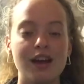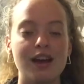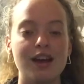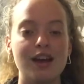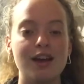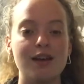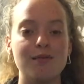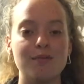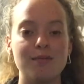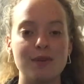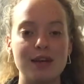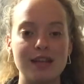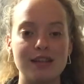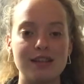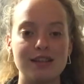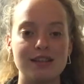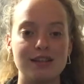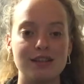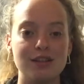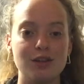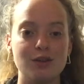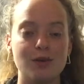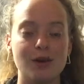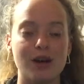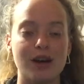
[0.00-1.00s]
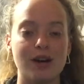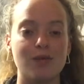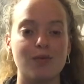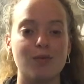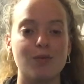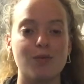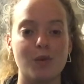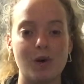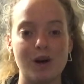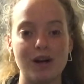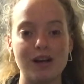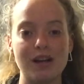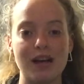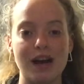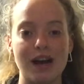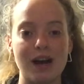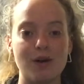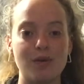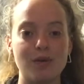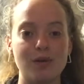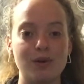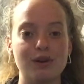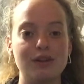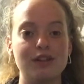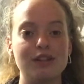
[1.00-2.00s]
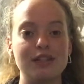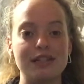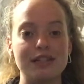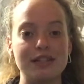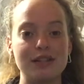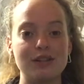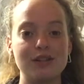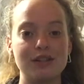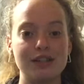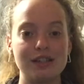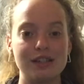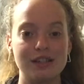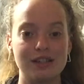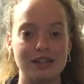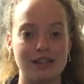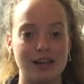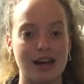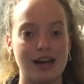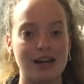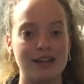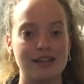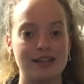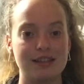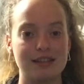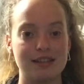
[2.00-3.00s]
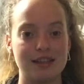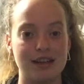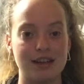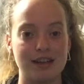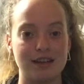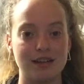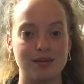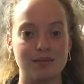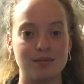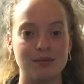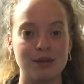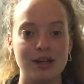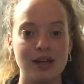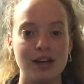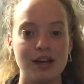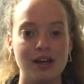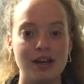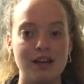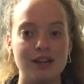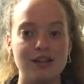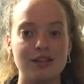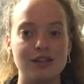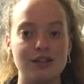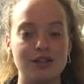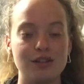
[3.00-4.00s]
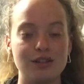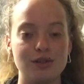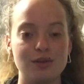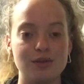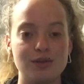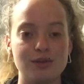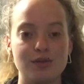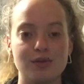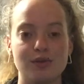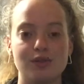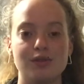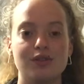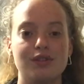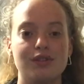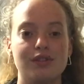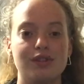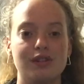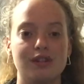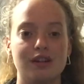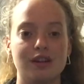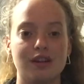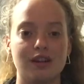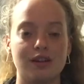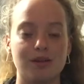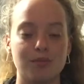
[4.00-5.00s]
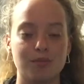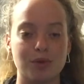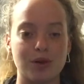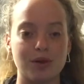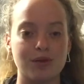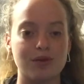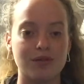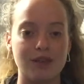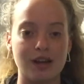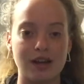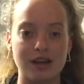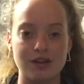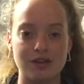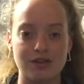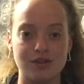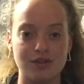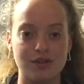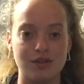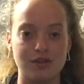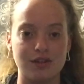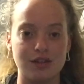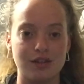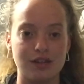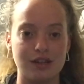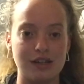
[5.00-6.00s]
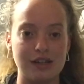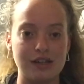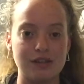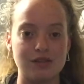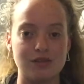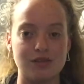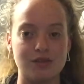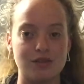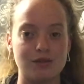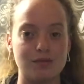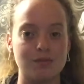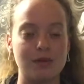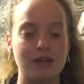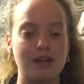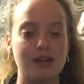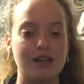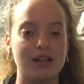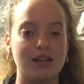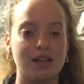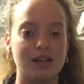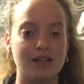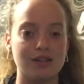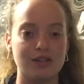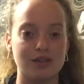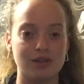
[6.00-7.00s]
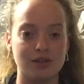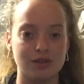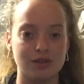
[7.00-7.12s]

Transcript: It means that you have 1 hour during class time to use to perfect your instrument and to